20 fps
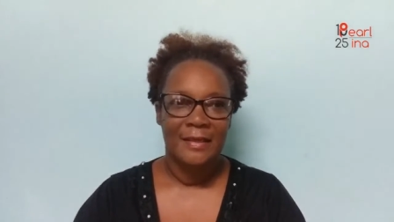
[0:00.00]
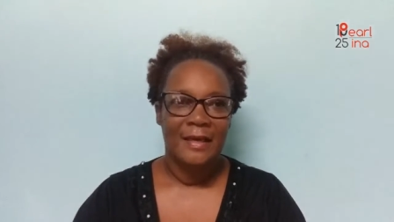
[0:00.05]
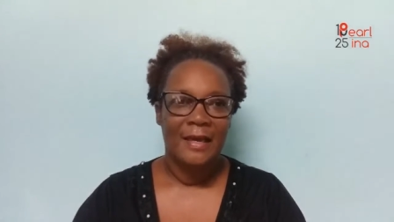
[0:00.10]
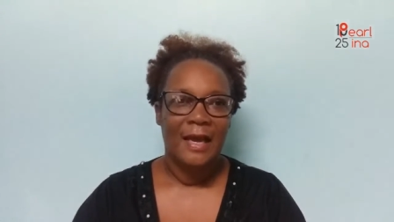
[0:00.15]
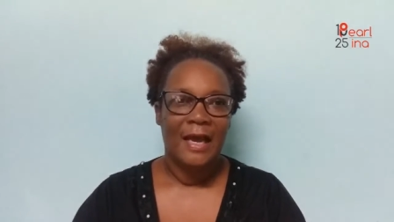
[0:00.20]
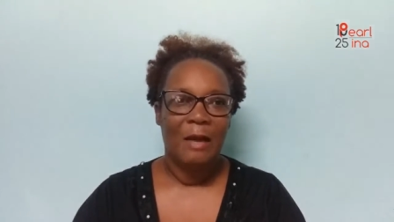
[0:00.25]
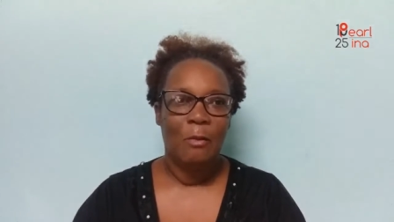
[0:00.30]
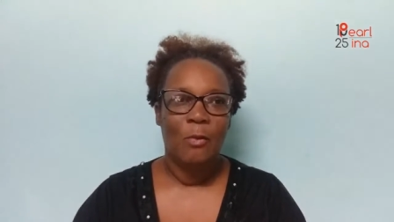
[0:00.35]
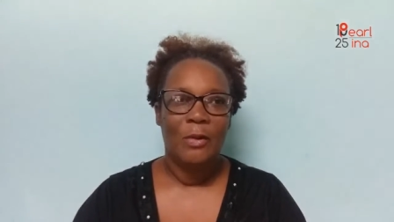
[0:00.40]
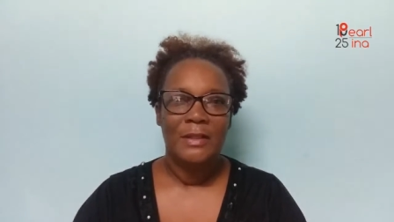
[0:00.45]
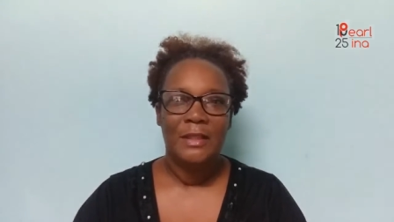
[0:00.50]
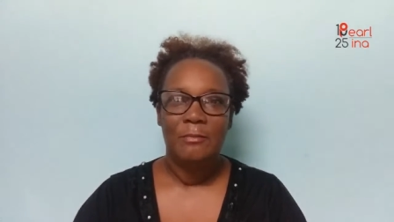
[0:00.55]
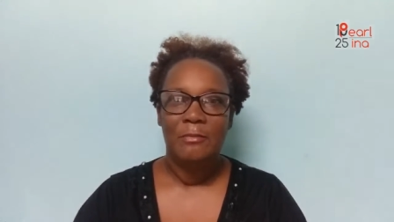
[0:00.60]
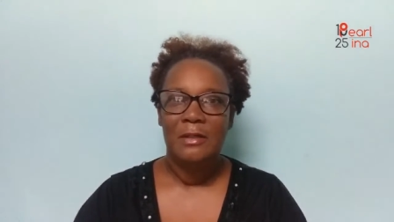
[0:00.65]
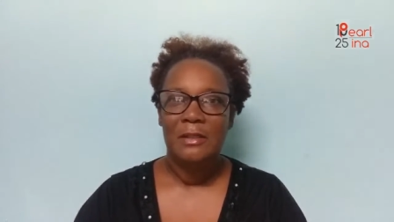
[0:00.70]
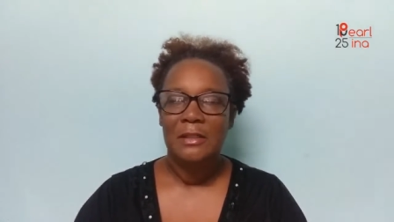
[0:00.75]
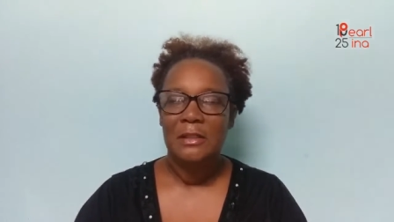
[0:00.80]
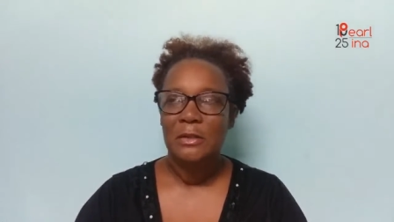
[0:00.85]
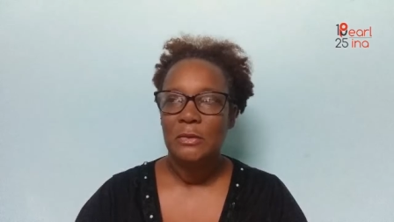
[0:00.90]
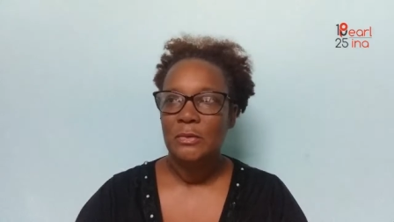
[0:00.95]
And what they
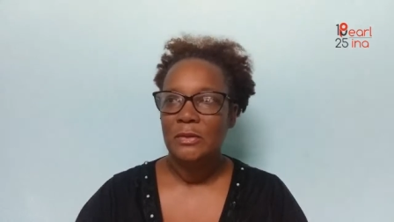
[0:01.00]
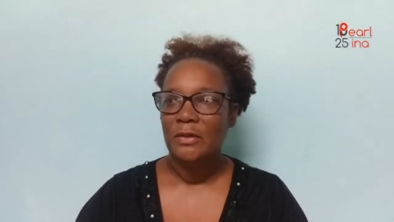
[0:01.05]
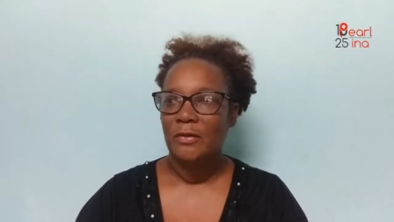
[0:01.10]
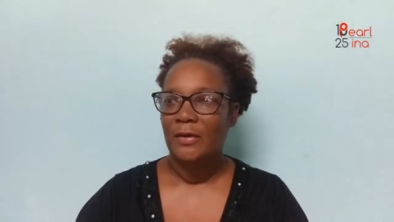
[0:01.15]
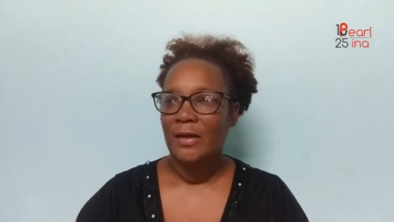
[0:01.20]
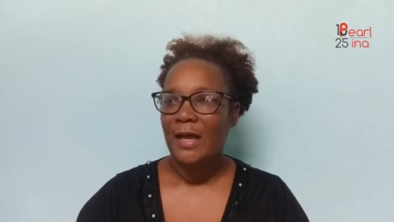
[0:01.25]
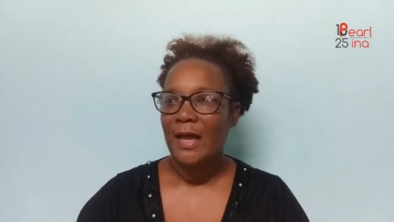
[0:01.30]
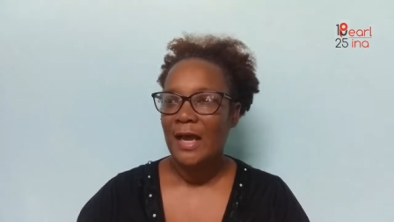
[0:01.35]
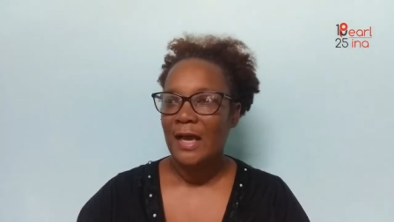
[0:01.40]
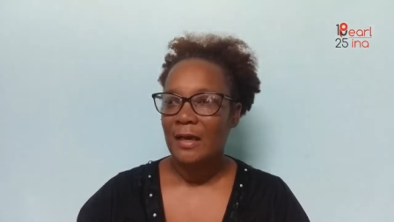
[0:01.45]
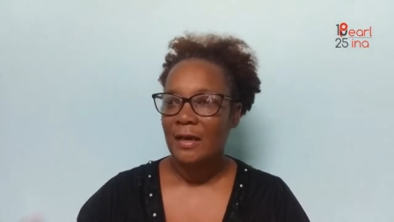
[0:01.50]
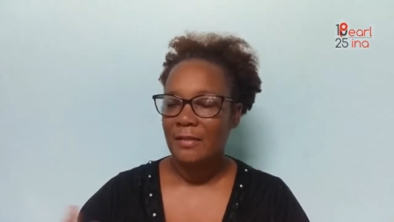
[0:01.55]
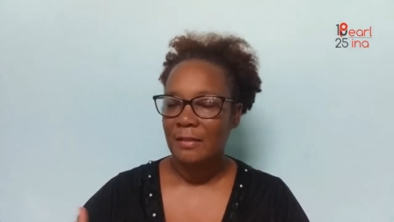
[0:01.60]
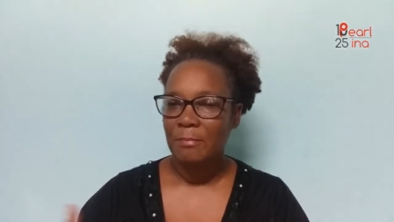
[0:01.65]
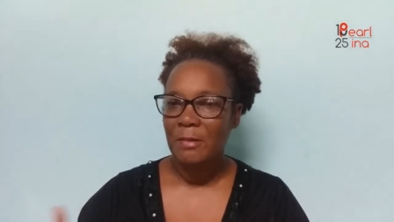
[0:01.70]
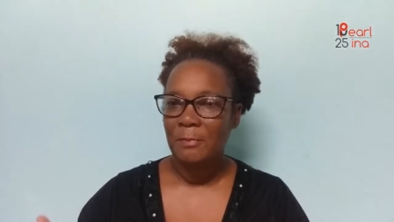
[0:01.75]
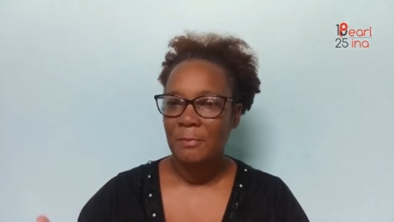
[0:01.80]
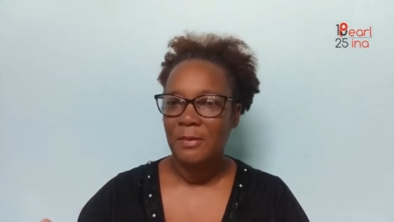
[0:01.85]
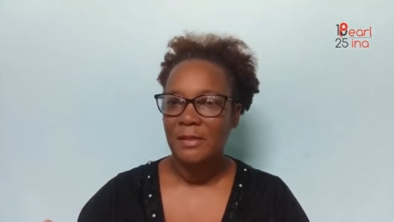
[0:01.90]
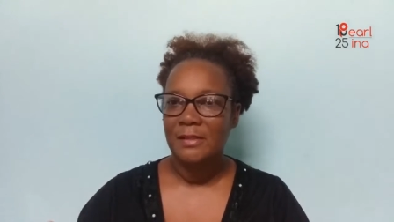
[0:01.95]
will do, they will hack other
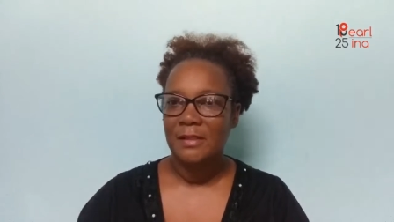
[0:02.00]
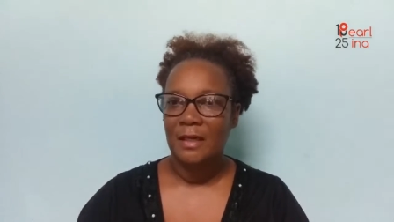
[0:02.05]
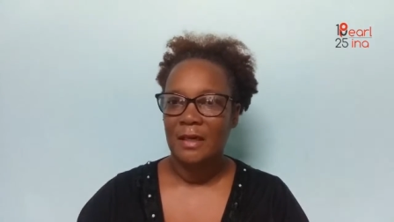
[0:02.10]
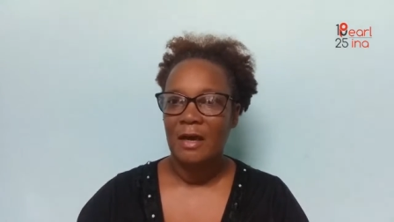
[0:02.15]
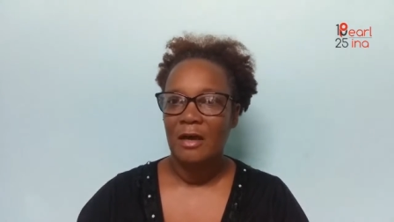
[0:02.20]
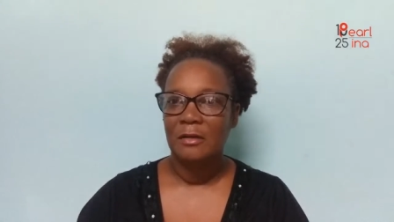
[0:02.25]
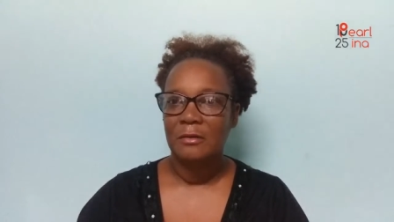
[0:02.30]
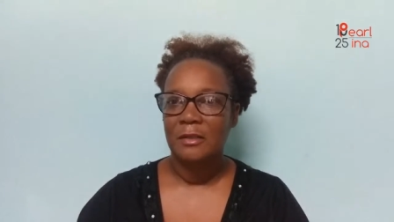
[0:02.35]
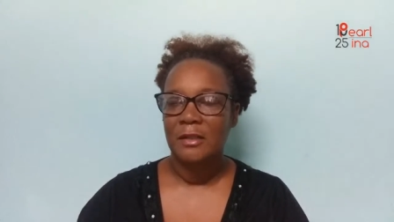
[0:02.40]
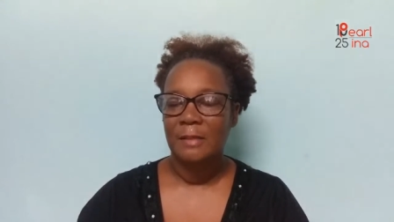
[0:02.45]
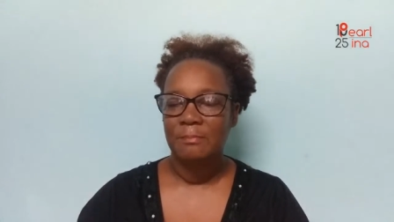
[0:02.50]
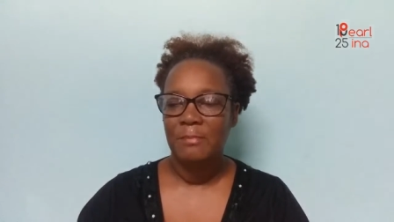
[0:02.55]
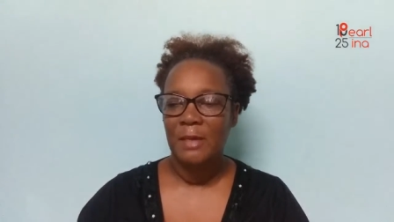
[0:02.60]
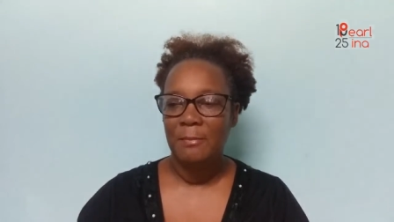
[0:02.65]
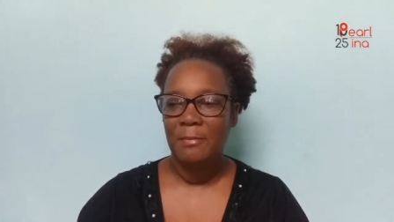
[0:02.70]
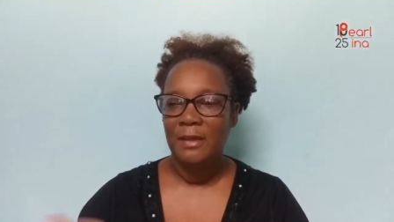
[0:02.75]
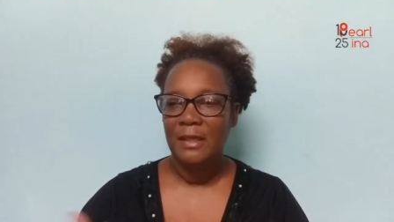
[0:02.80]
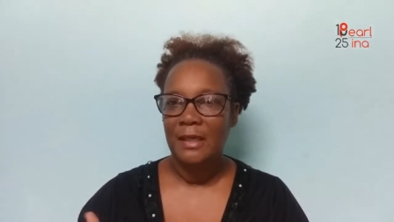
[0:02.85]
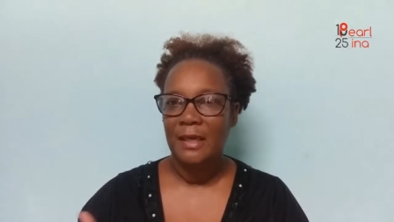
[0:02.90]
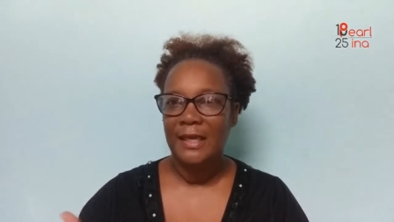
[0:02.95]
people's accounts that may
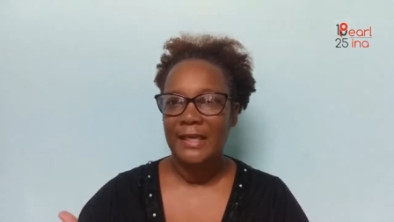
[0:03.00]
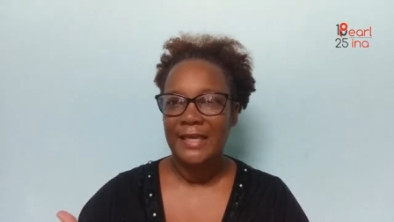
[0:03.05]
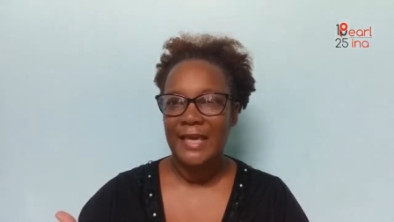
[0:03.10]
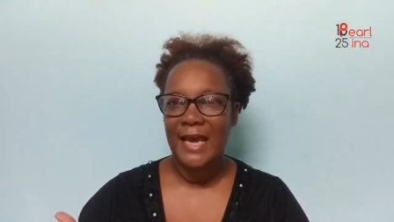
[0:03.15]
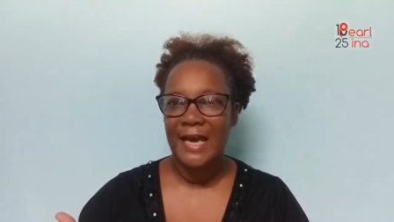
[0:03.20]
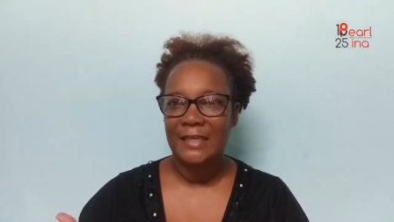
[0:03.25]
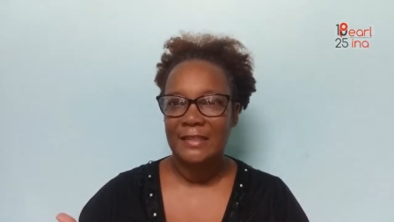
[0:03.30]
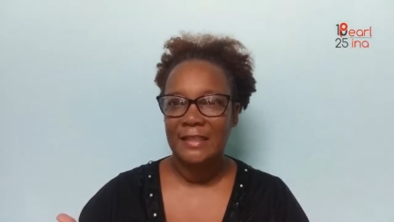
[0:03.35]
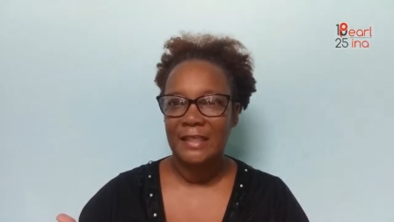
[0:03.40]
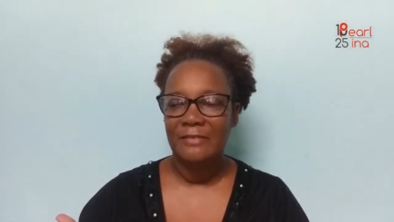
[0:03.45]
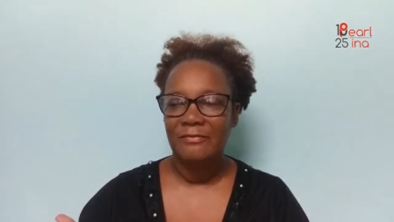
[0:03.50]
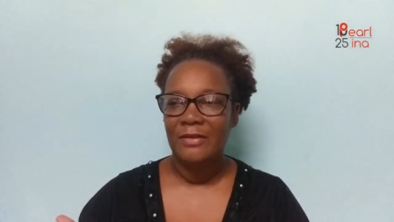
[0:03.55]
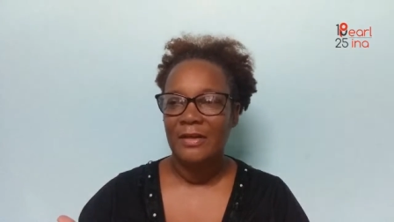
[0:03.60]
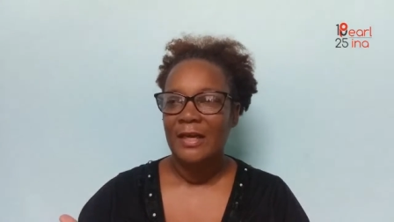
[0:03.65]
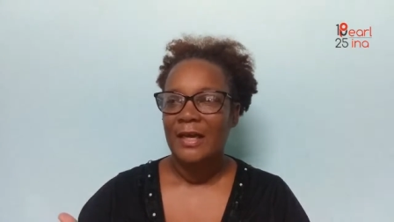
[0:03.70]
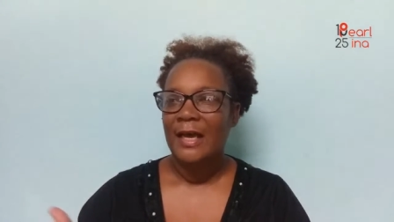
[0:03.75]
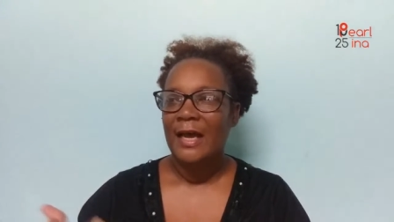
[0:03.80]
be inactive,